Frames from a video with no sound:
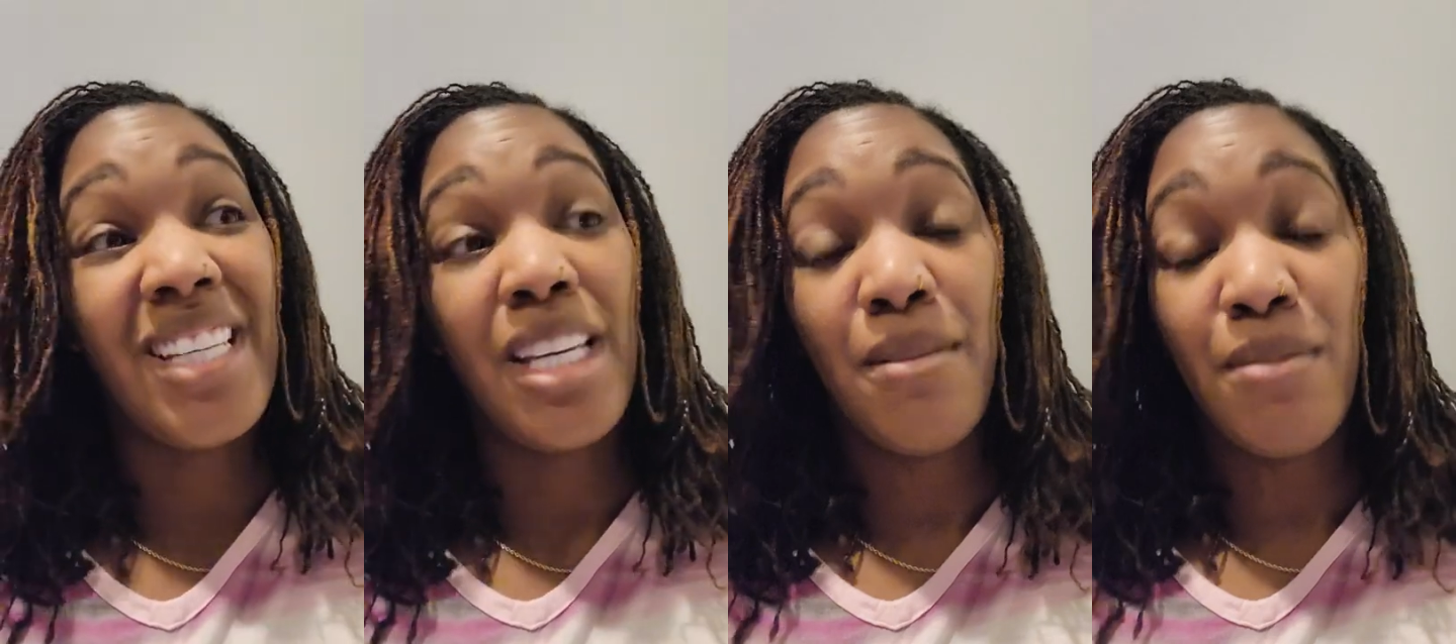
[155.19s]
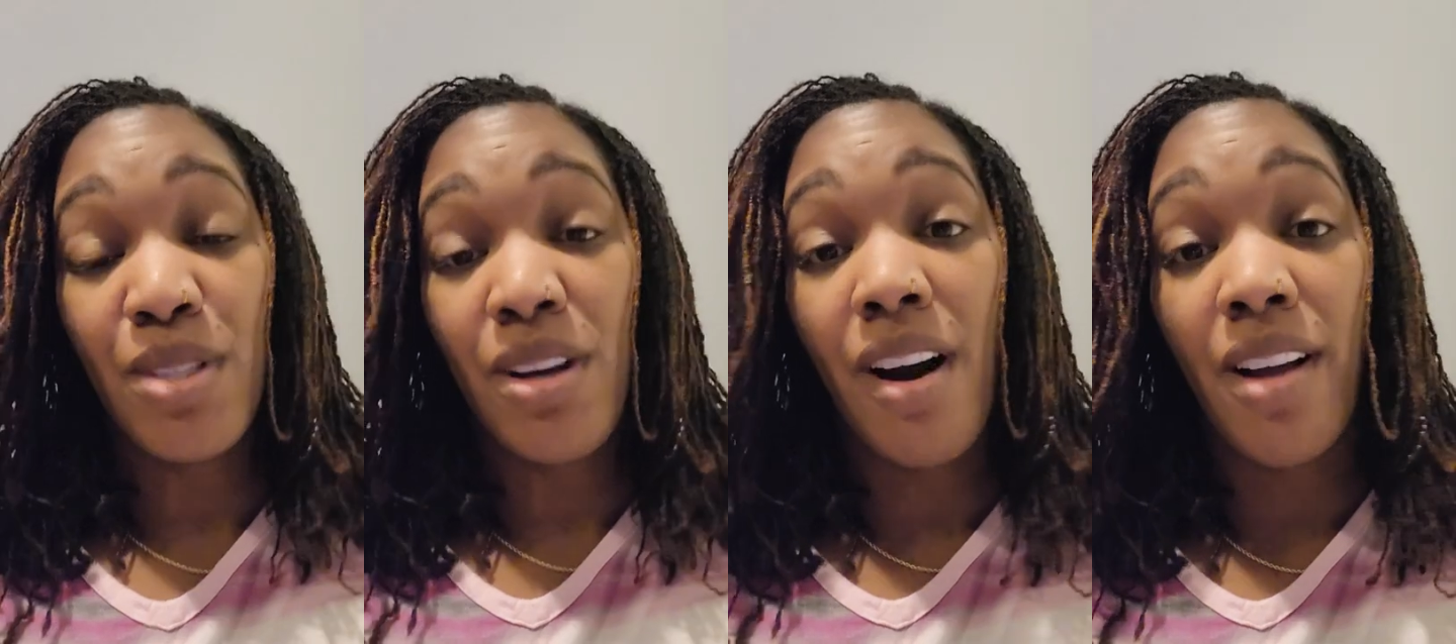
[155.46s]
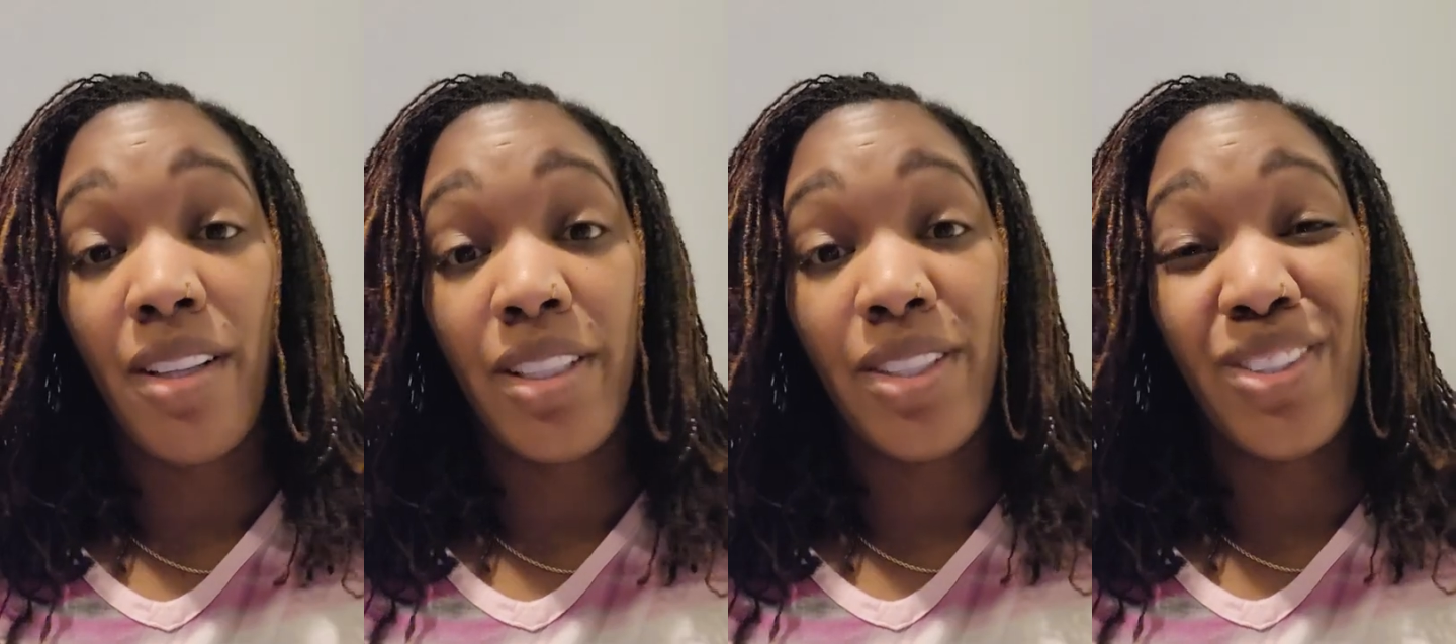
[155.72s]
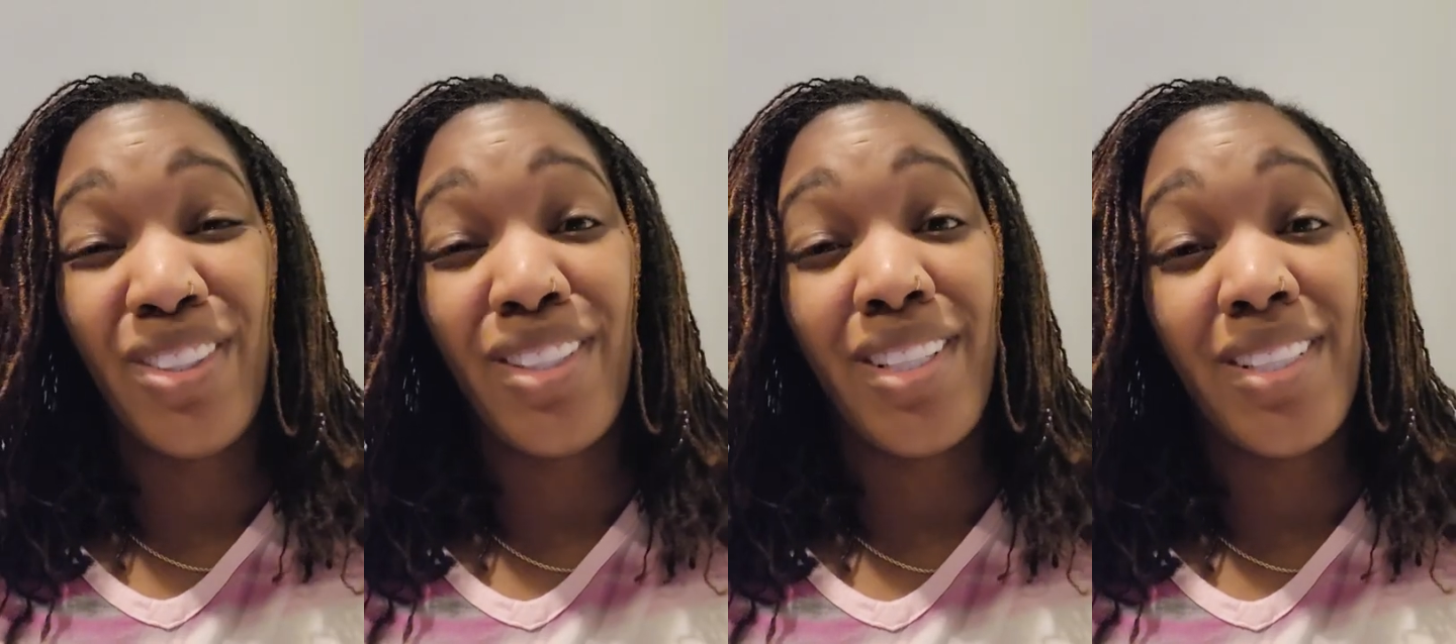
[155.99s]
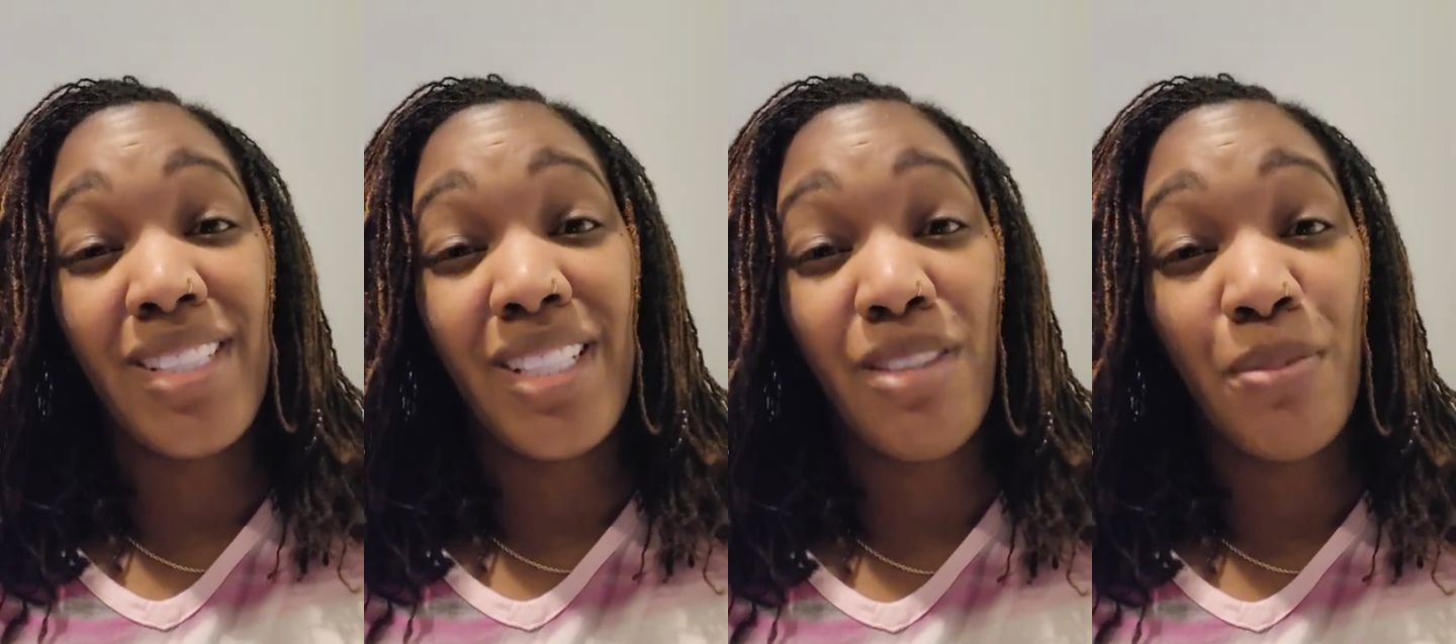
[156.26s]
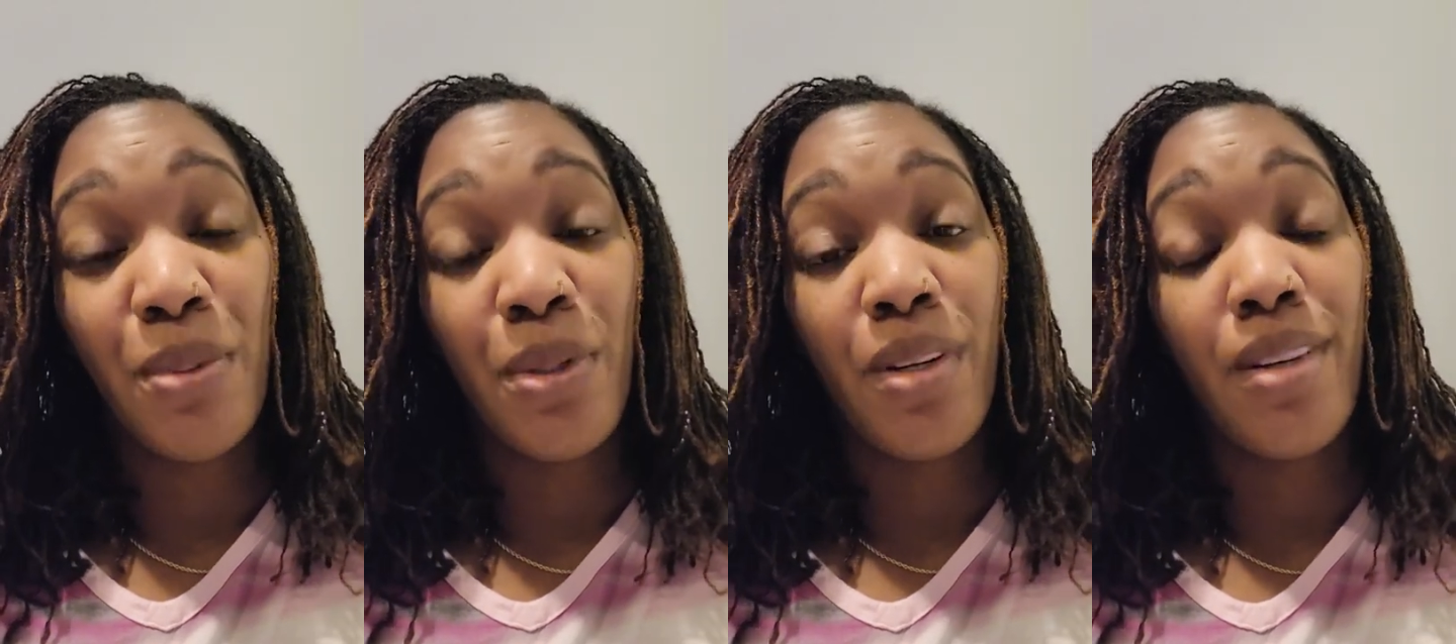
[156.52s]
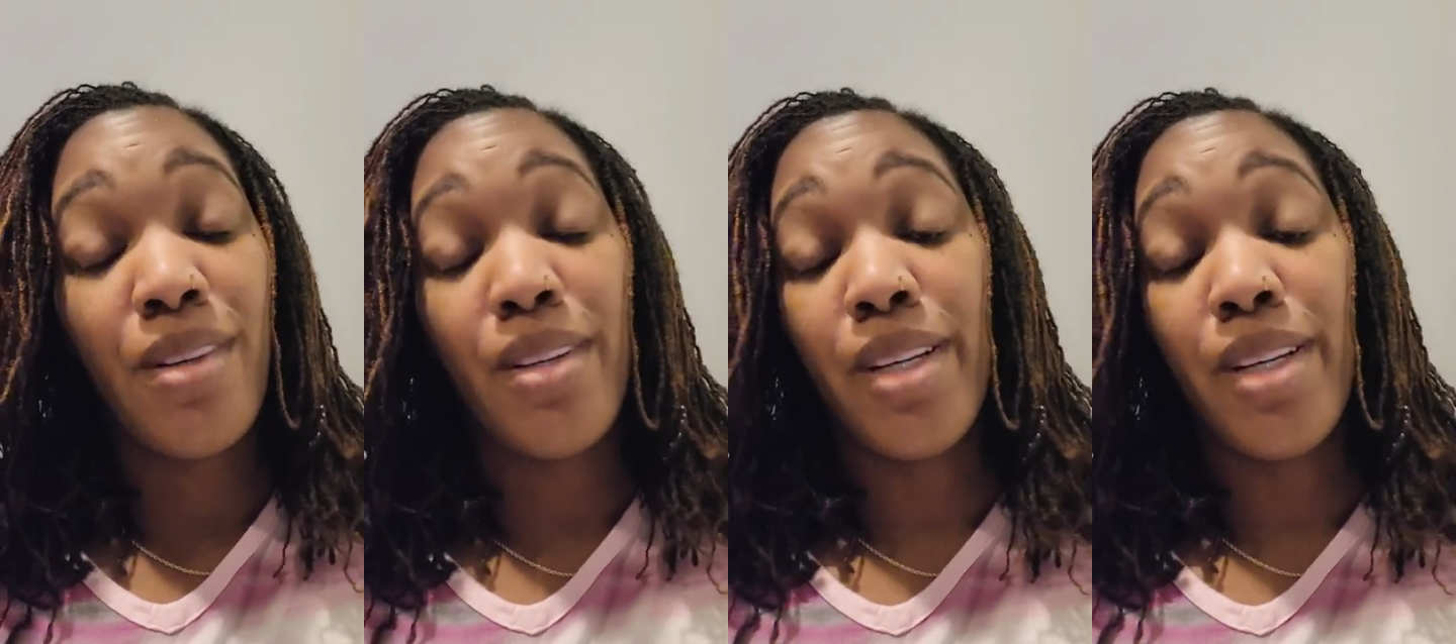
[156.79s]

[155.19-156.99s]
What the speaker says: keeps calling, you know, to get teeth put on.